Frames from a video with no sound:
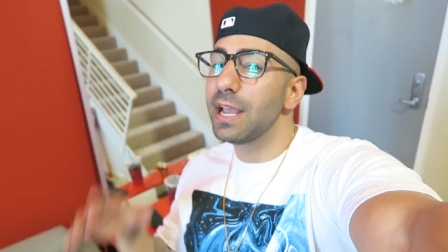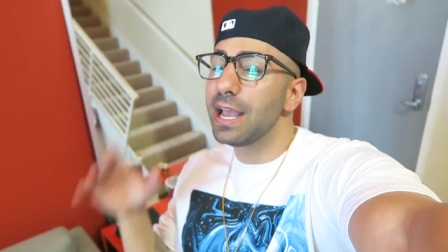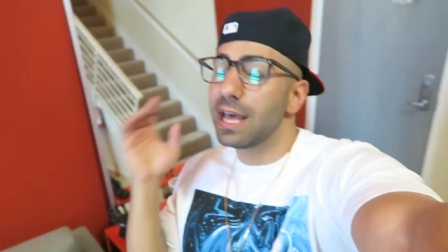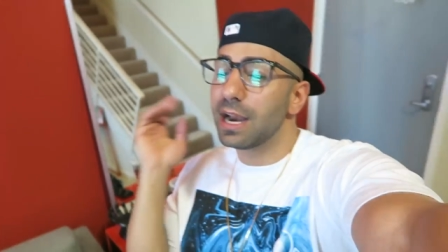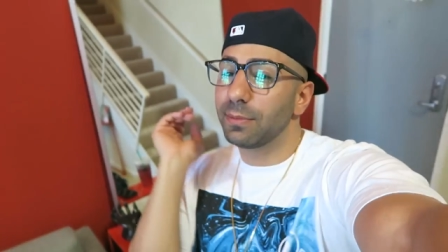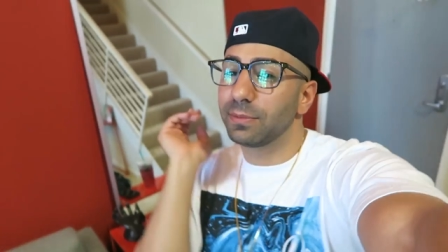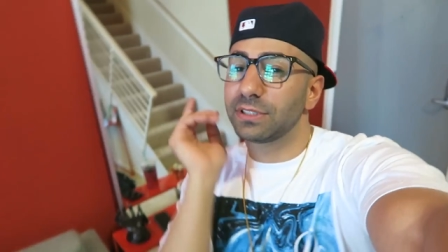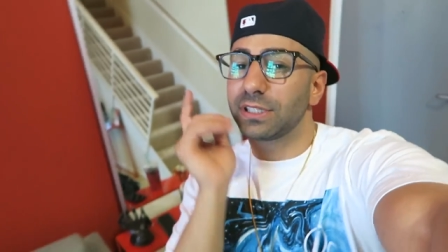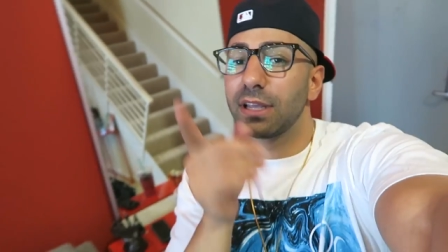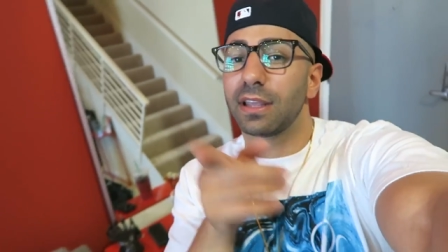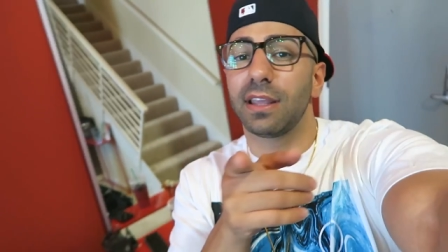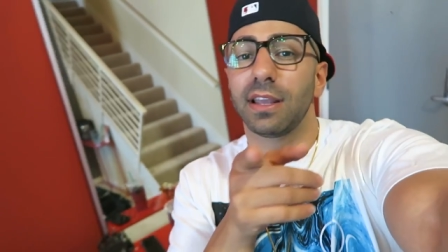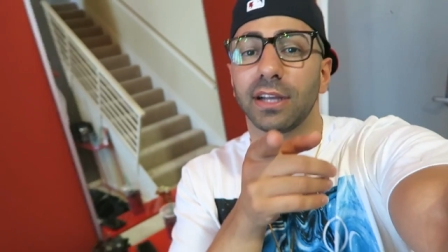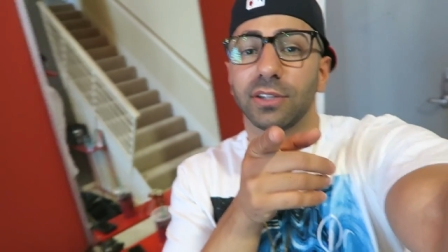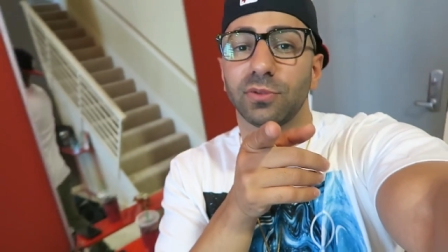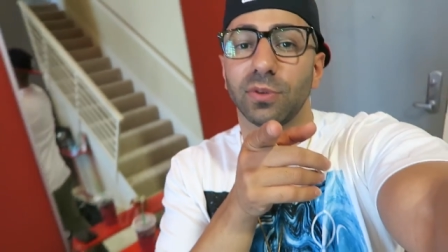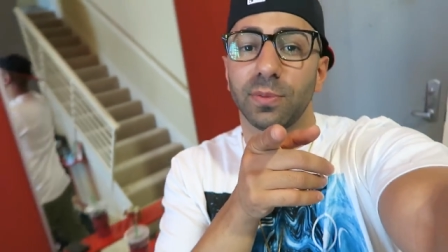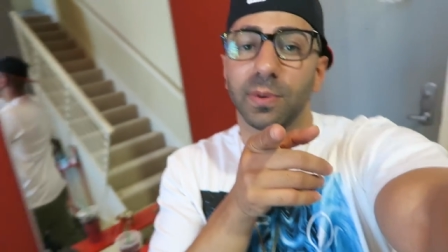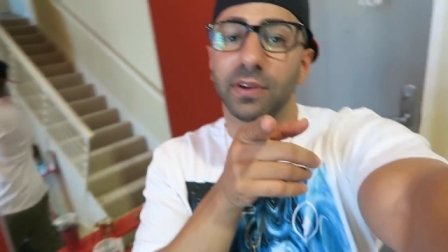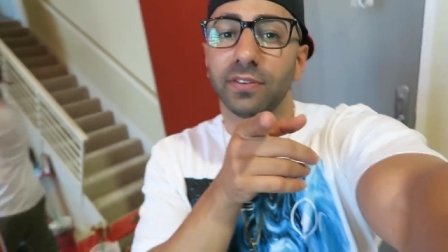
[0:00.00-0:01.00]
And I'm gonna take you
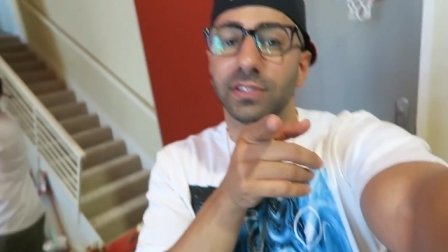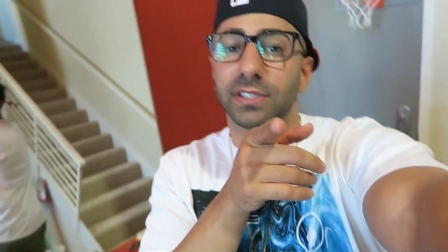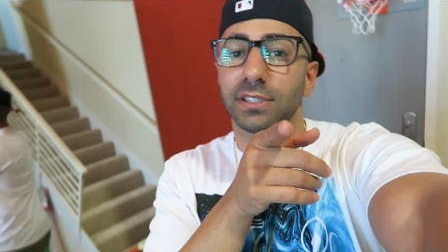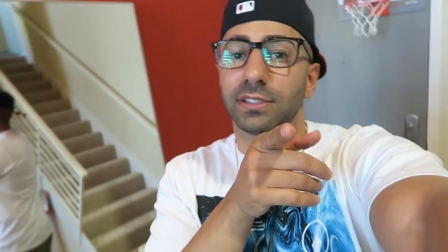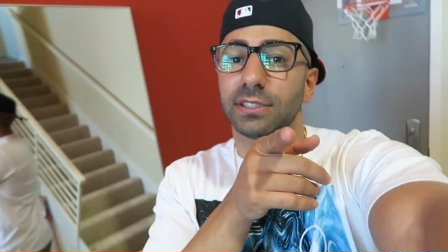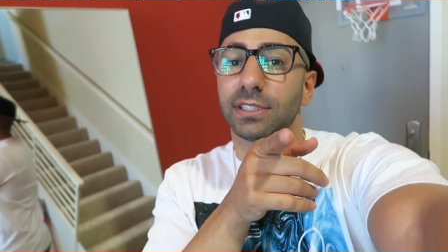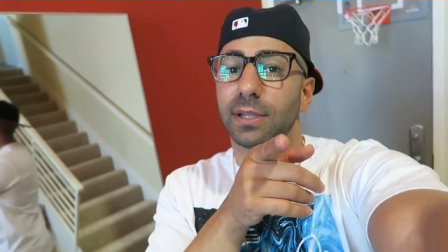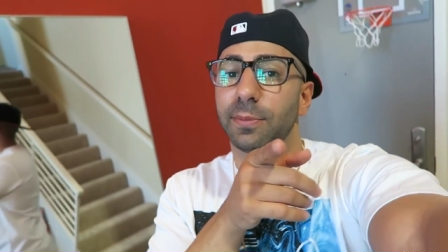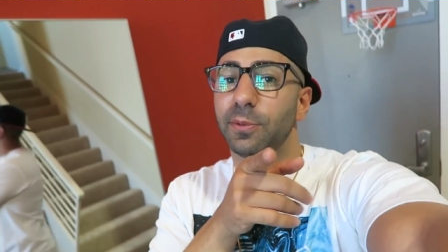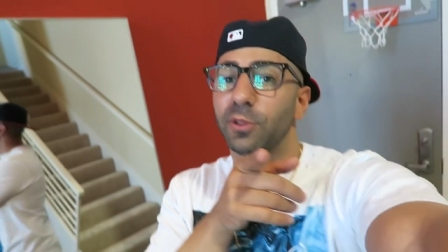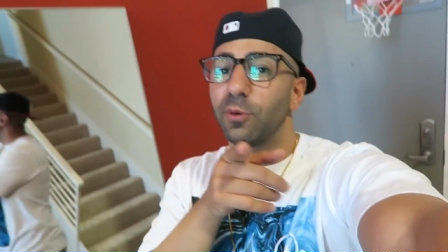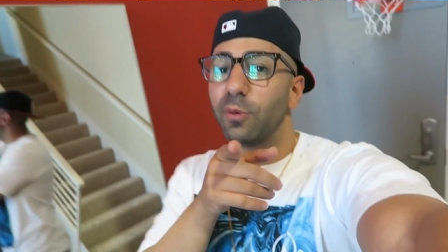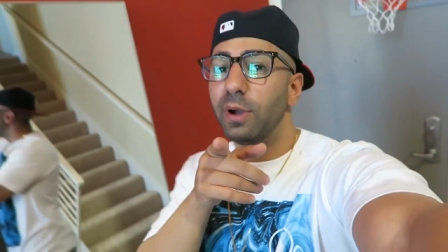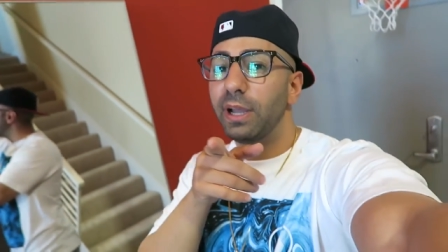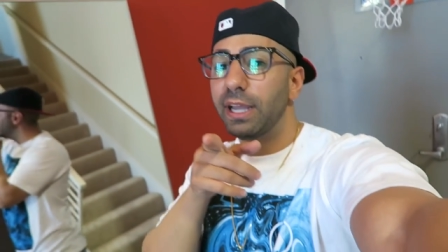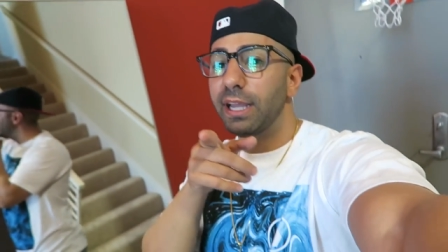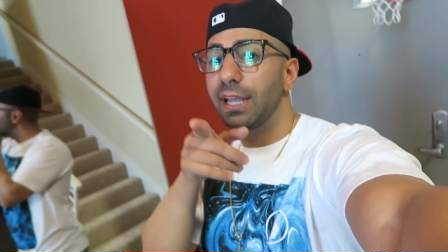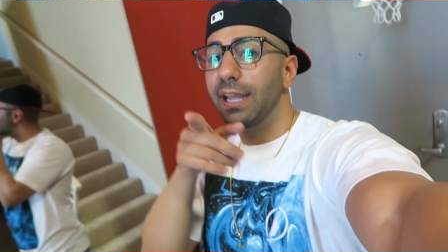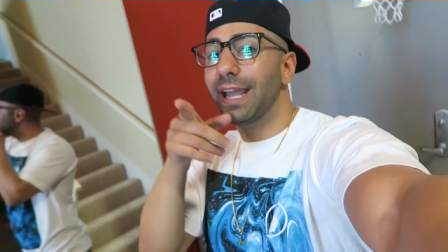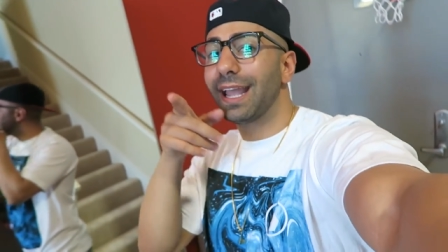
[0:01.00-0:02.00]
guys with me every single step of the
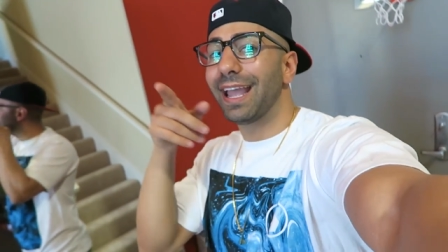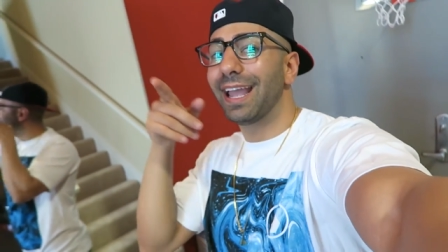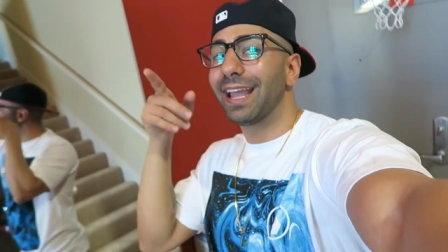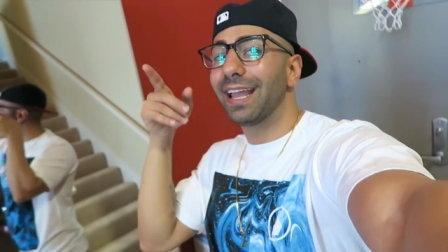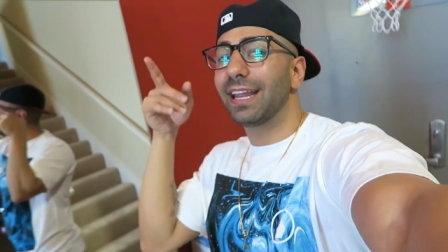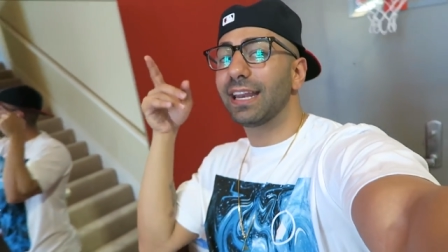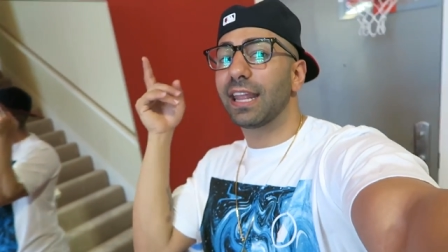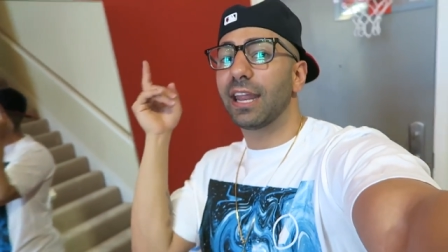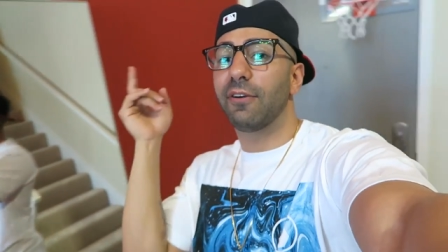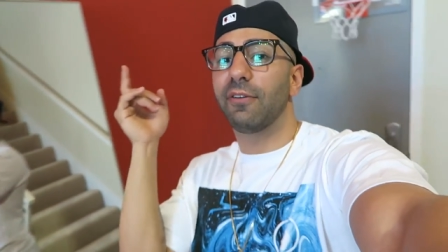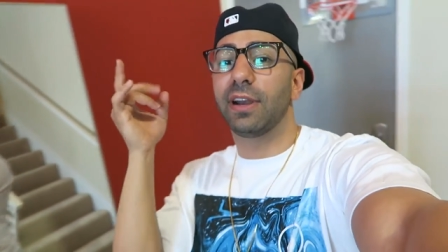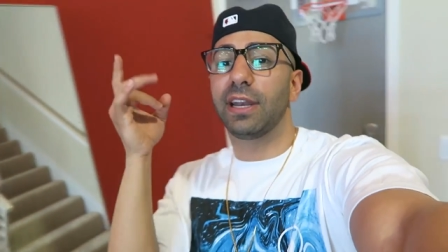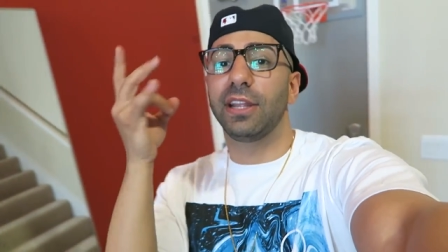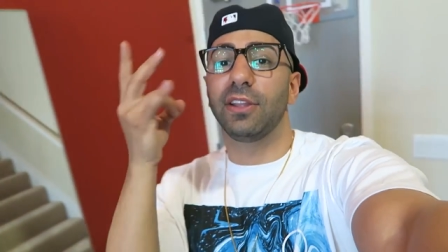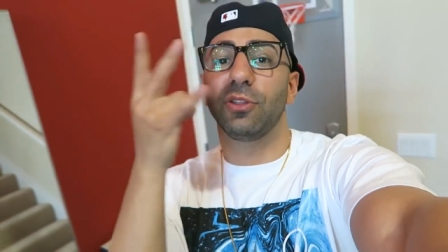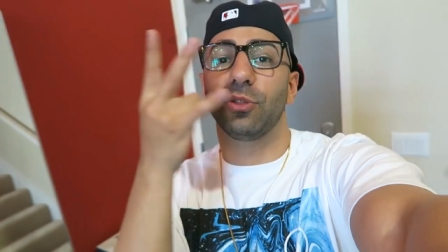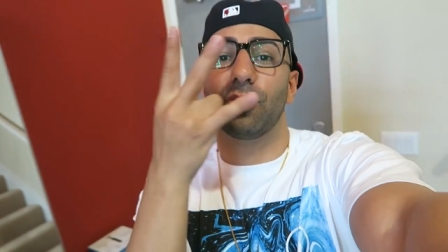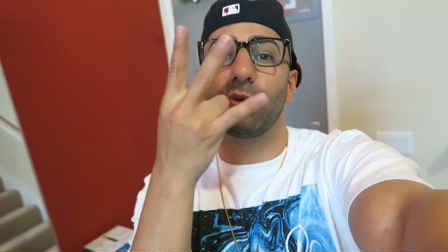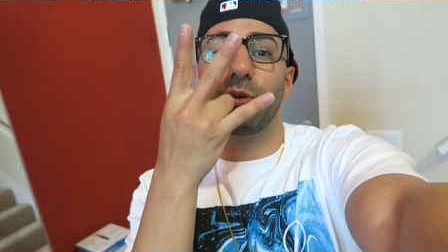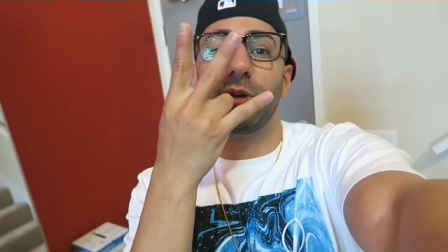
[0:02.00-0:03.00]
way and get ready
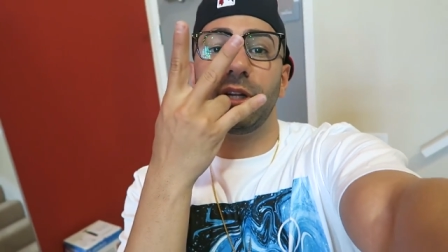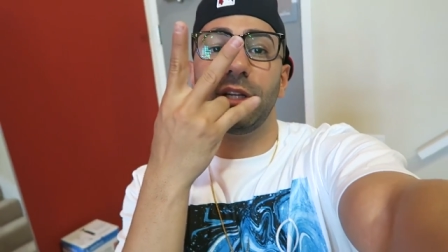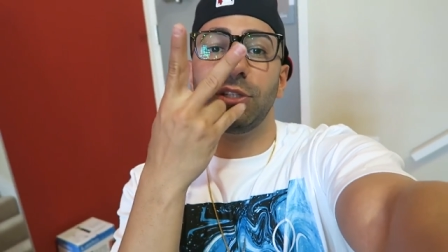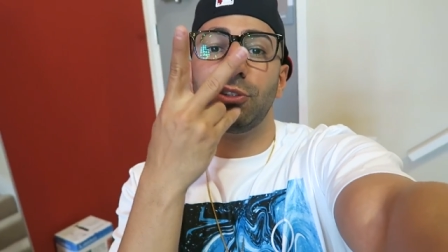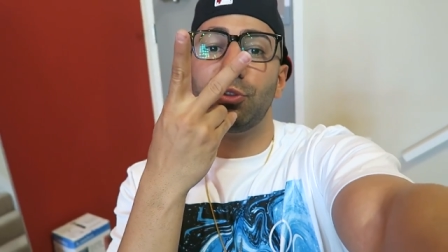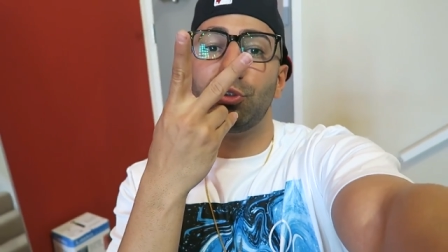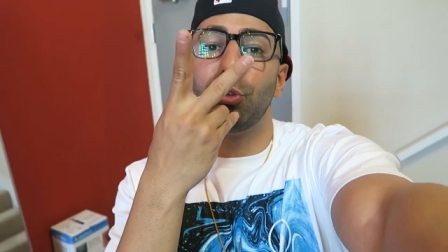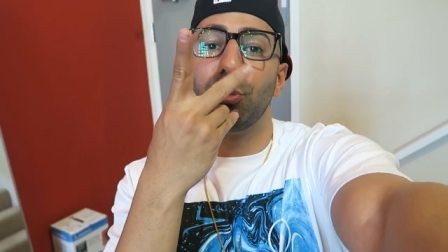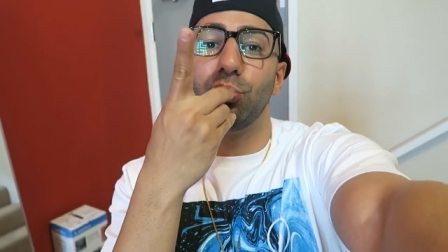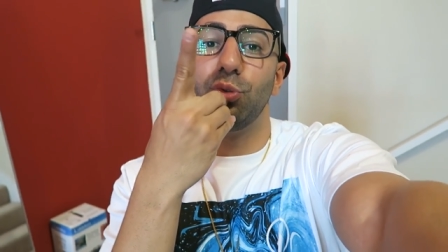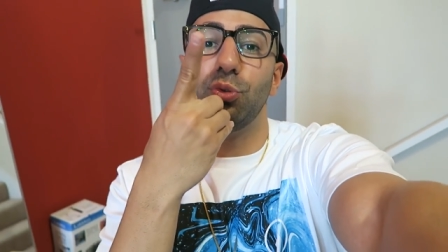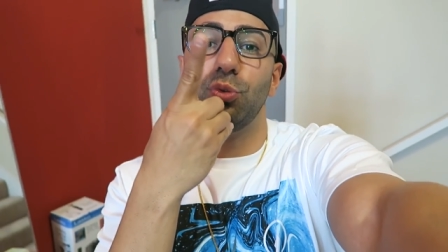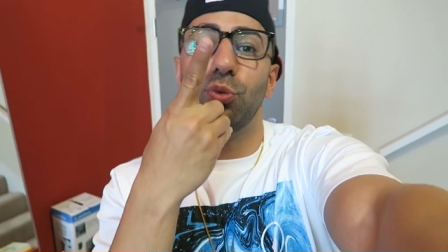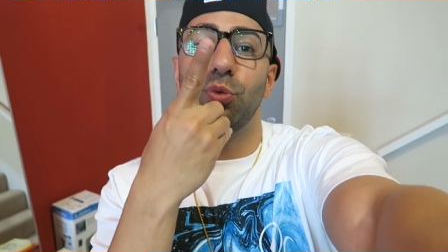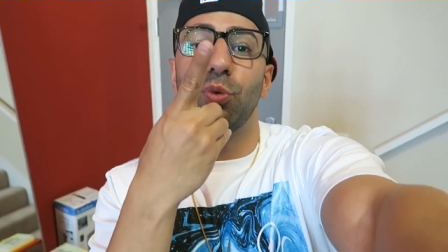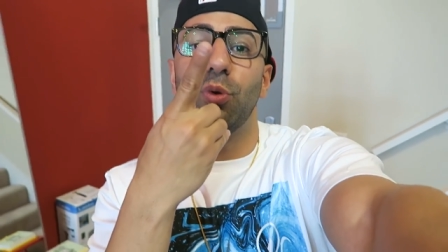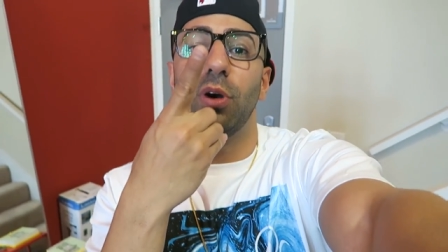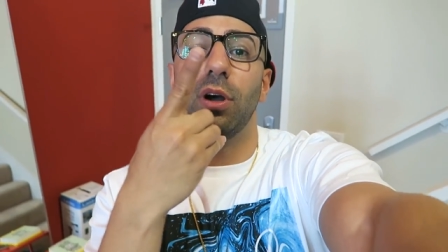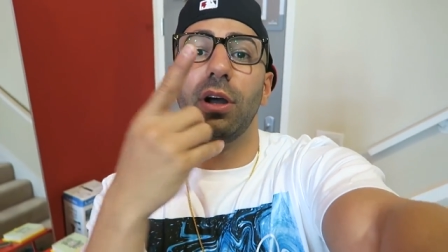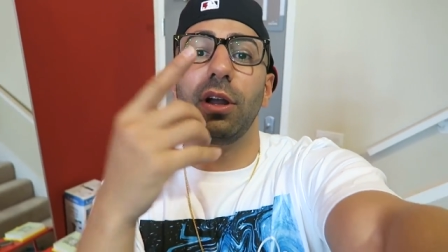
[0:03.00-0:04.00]
in three, two,
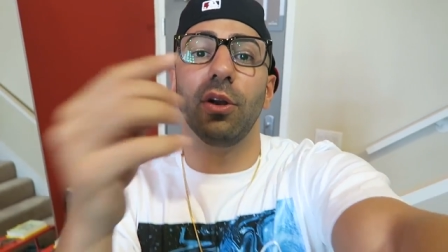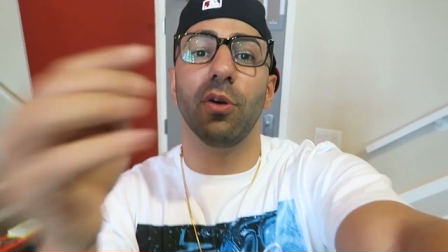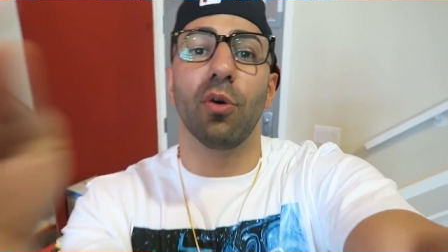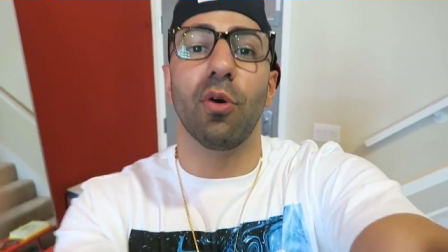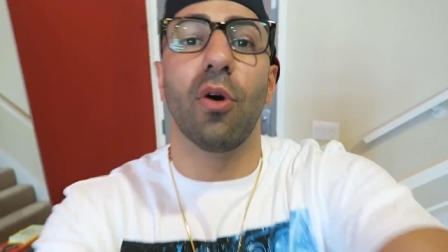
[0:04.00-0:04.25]
one,